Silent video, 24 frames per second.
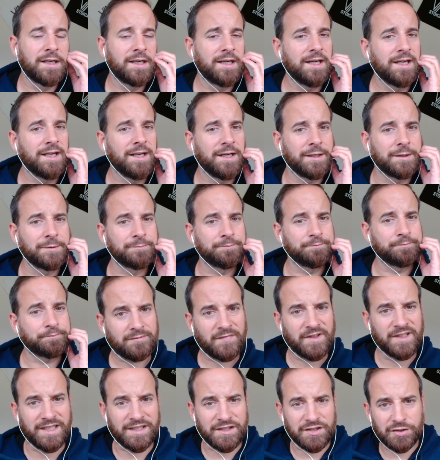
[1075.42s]
and
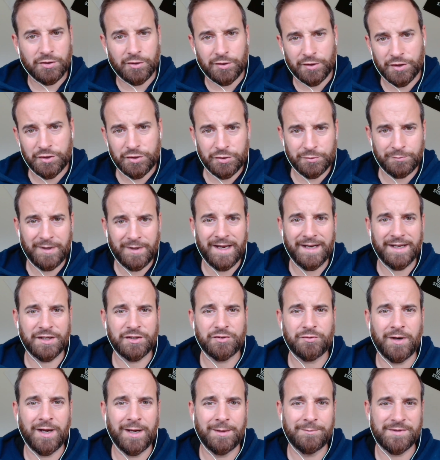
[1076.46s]
they saw the Germanic
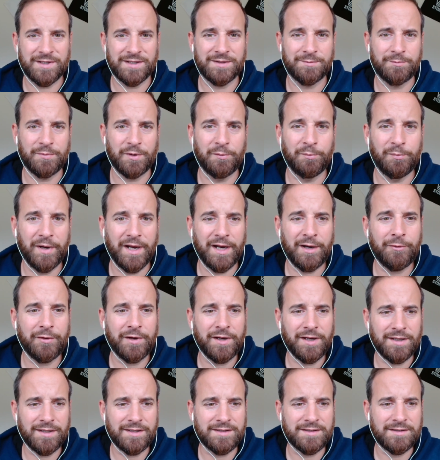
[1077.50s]
tribes as
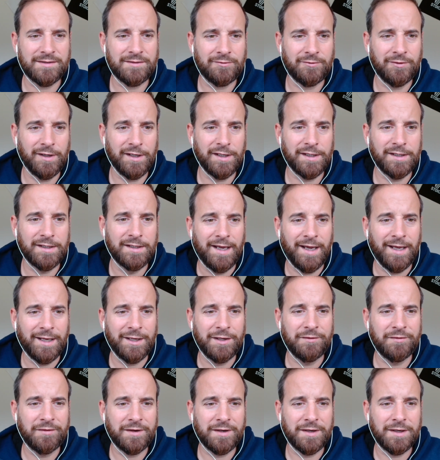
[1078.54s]
barbarians, right? And
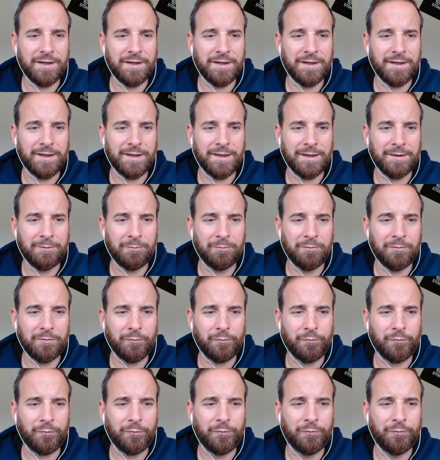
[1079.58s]
even
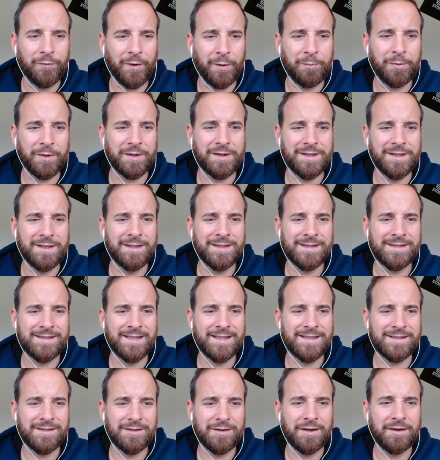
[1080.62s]
Epictetus
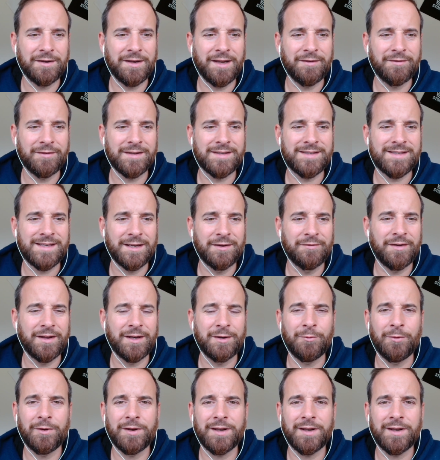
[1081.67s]
says, never to say of anyone